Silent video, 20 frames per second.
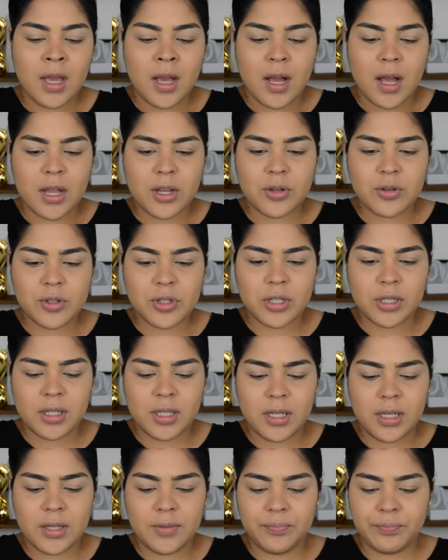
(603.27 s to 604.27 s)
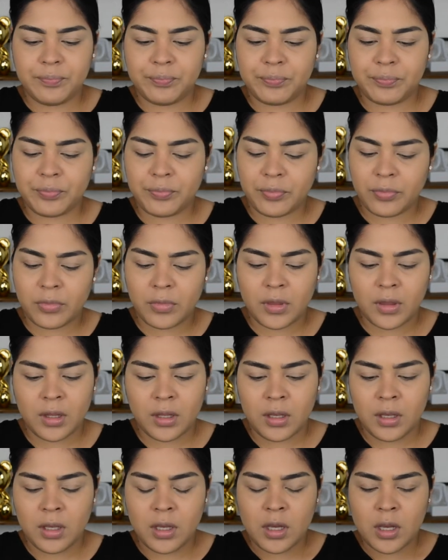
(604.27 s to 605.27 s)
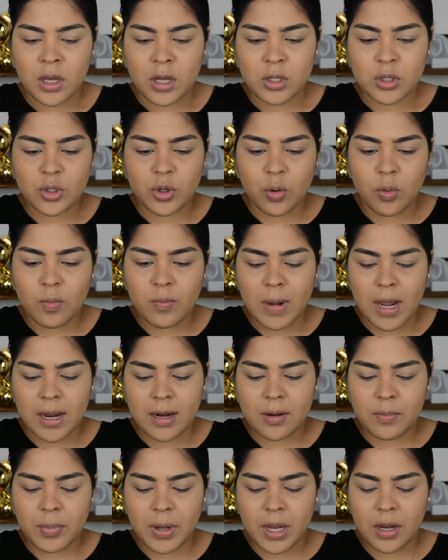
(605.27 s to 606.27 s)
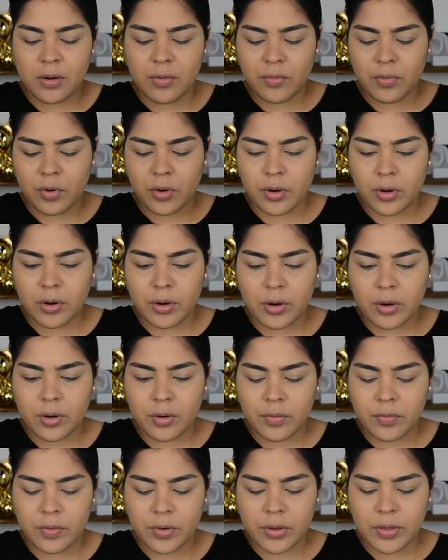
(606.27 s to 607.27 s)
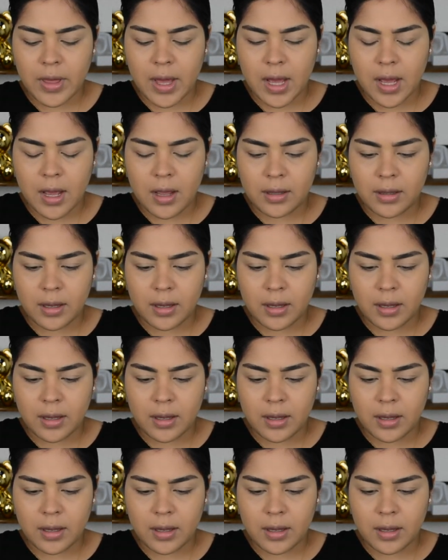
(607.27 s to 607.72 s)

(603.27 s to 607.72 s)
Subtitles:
I usually don't mind paying for that,